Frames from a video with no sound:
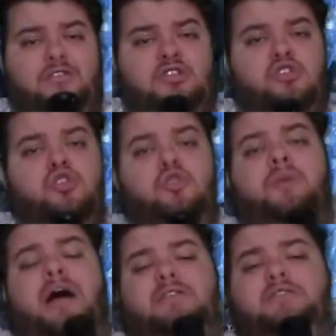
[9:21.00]
there's a
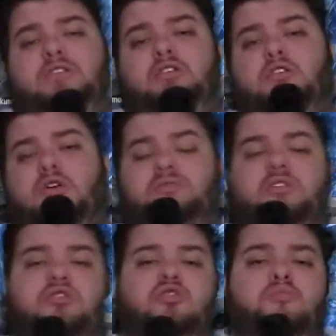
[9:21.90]
jukebox, and you can go up to
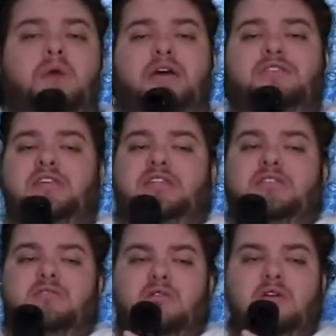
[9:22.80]
the jukebox and
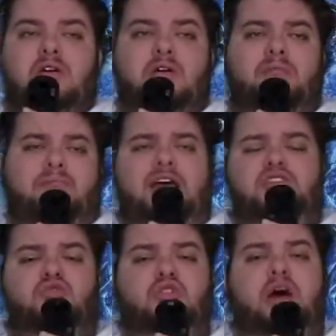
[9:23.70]
mash
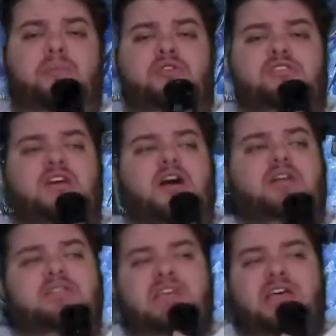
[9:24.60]
through a couple of
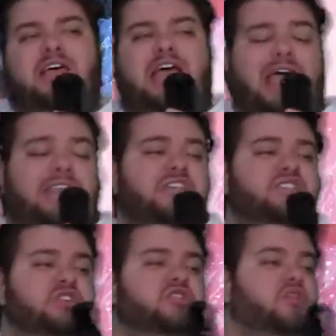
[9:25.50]
songs, and these
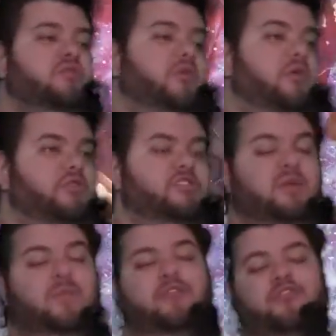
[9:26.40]
songs are some
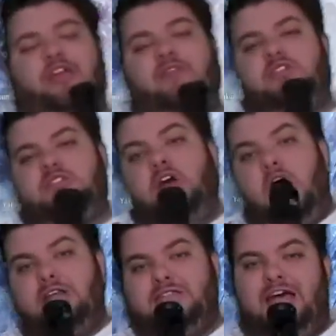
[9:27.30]
of my favorite
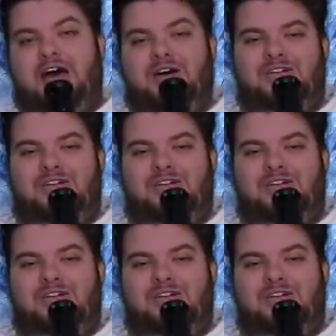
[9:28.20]
songs now.